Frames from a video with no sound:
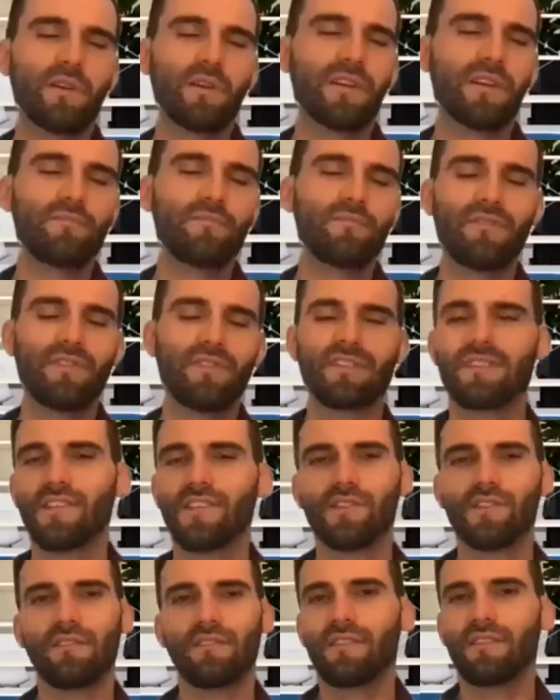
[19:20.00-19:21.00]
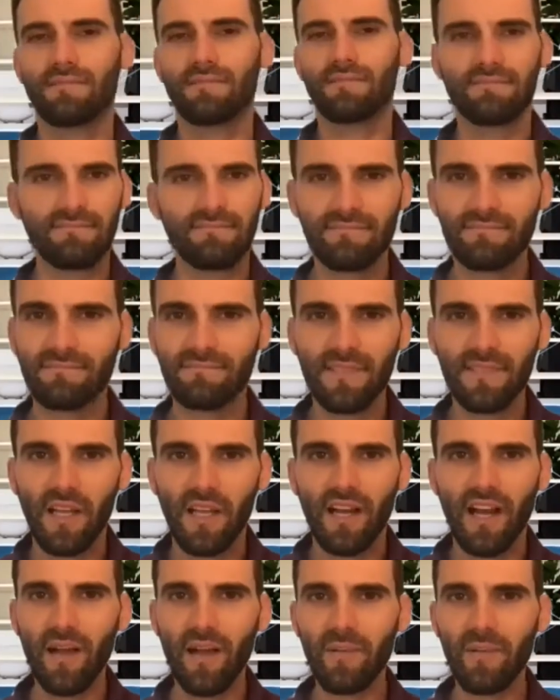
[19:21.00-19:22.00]
keep moving digitally.
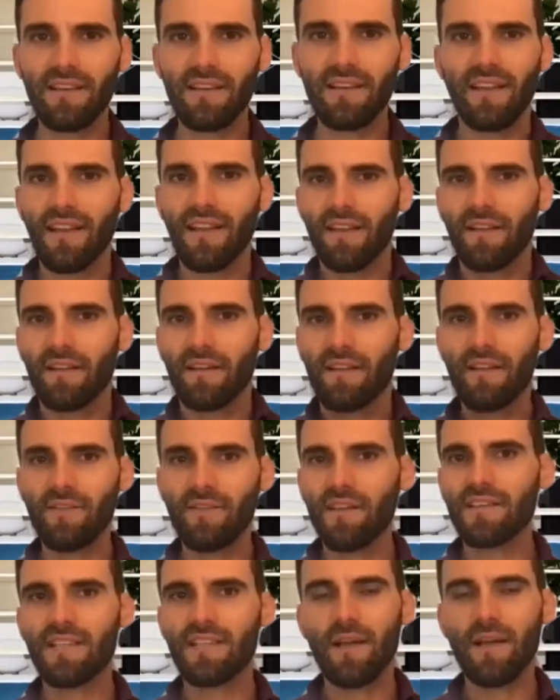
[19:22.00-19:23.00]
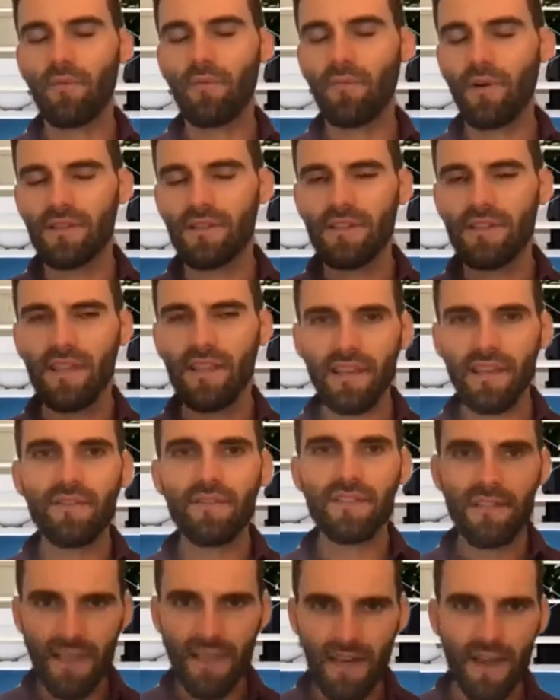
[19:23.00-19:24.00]
I mean, give you an example, Paul.
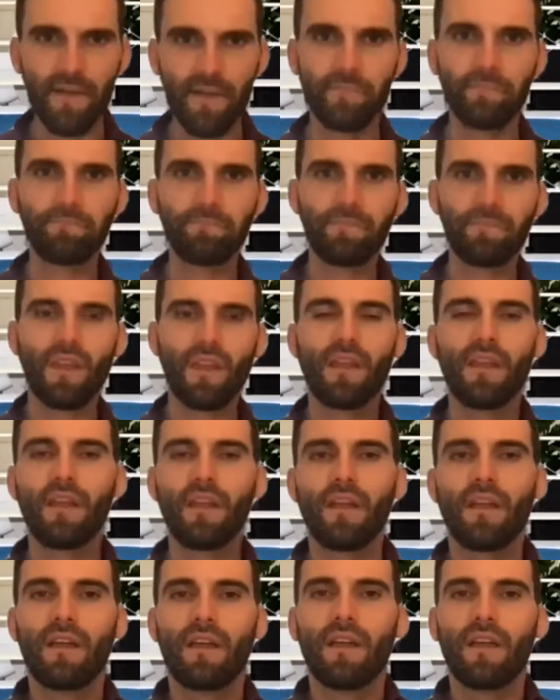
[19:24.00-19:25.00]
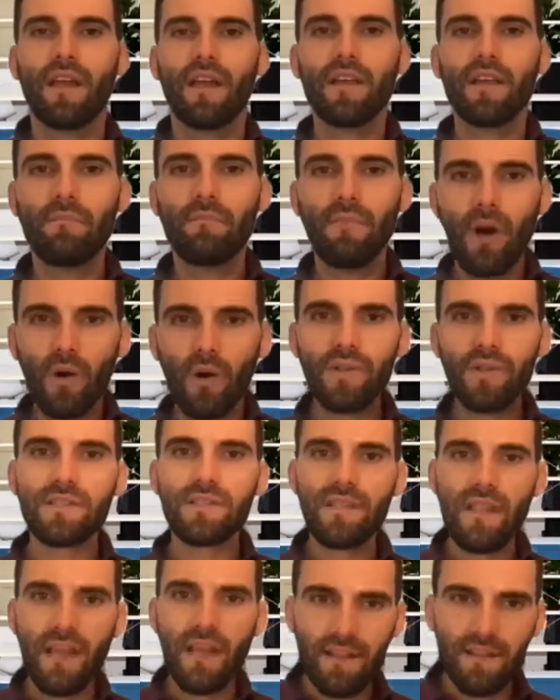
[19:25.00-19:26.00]
Even today, in most
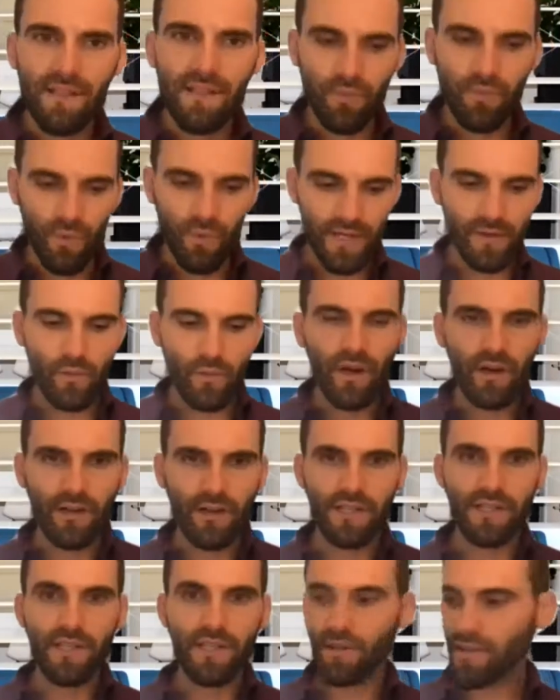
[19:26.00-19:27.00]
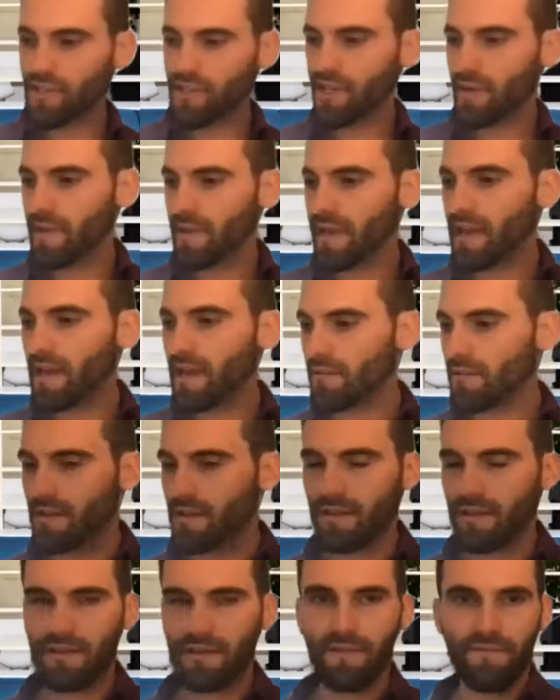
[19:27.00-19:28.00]
states, we are still shipping out
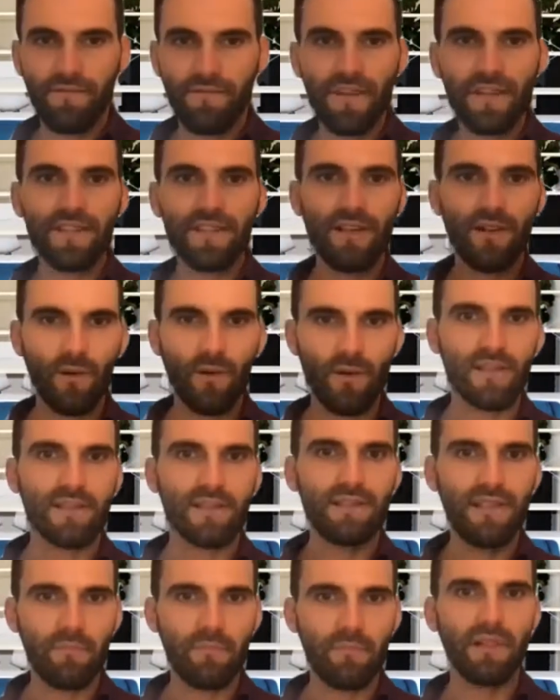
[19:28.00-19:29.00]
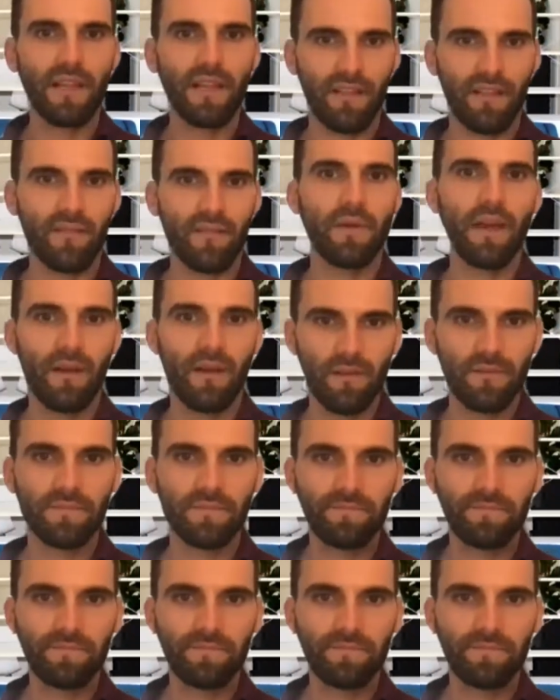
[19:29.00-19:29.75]
the physical estate plan in the mail.